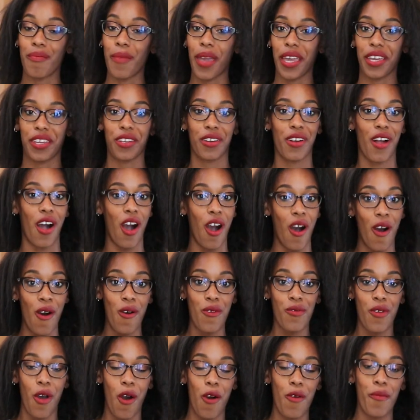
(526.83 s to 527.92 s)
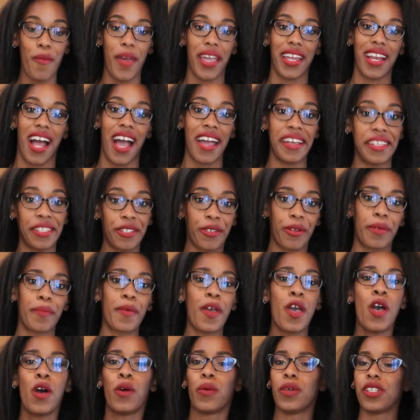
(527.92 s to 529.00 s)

to make your own homemade ice cream